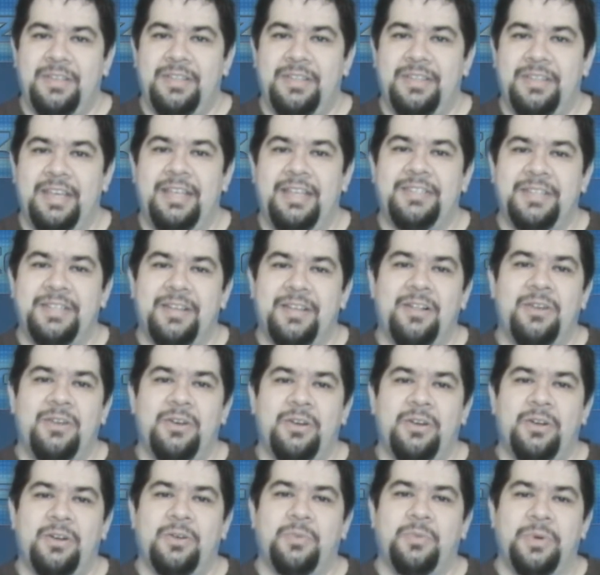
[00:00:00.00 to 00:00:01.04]
they tell
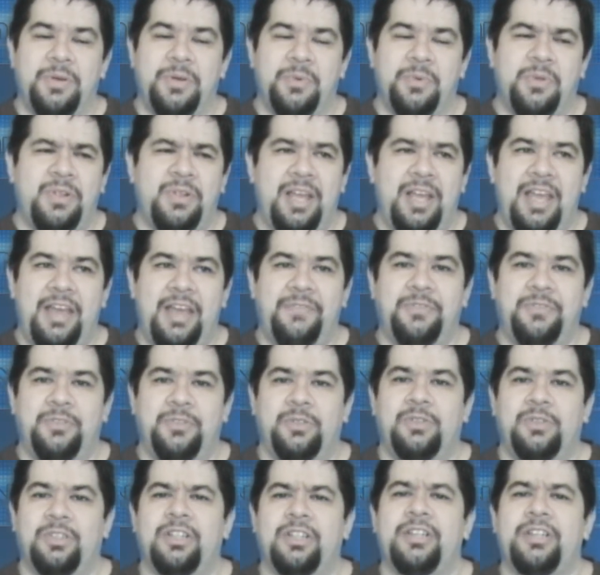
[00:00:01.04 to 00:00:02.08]
her we will have to
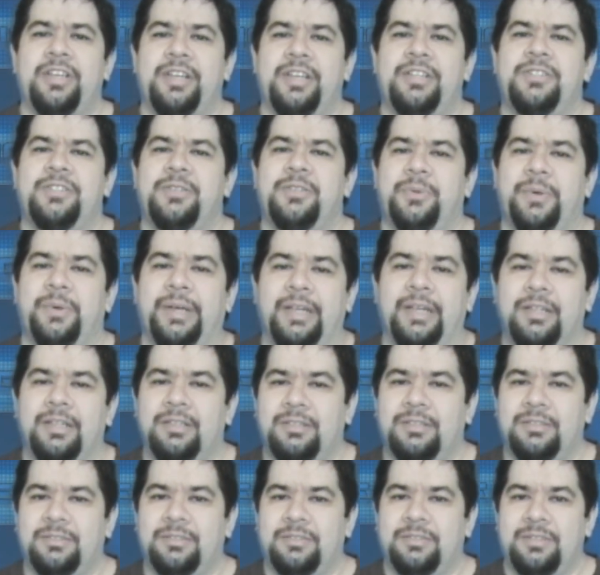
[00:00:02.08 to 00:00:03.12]
look into it.
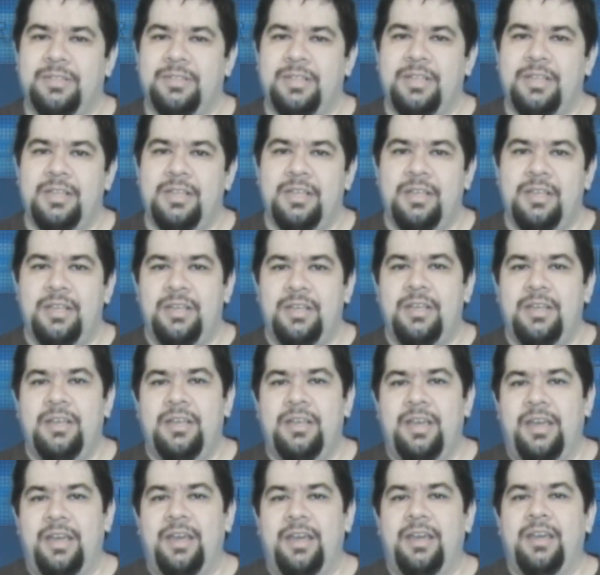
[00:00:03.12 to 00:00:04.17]

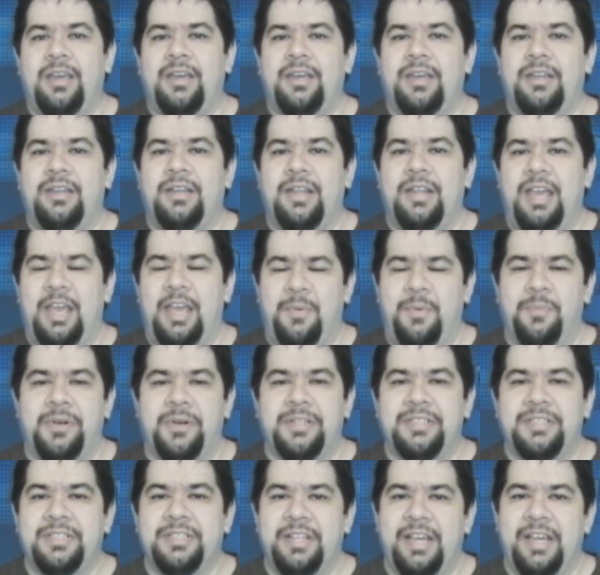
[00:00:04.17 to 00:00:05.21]
And 8
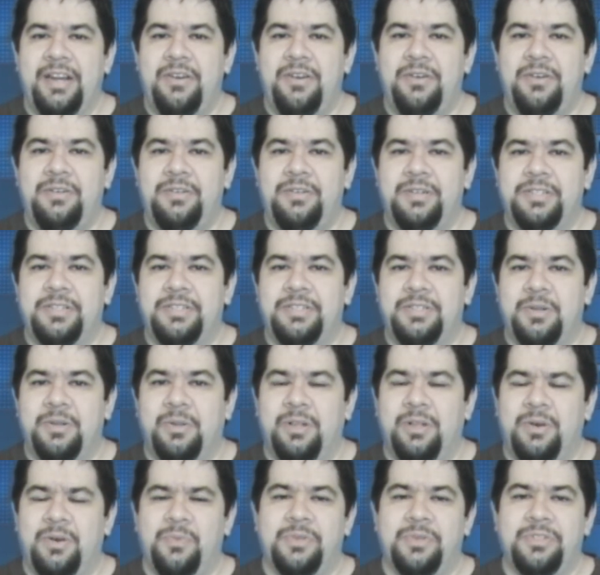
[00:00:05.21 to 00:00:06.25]
months later, it's
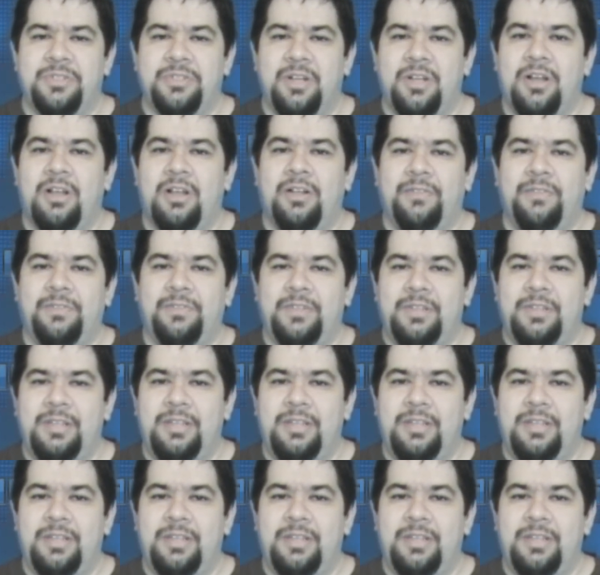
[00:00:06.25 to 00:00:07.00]
still unresolved.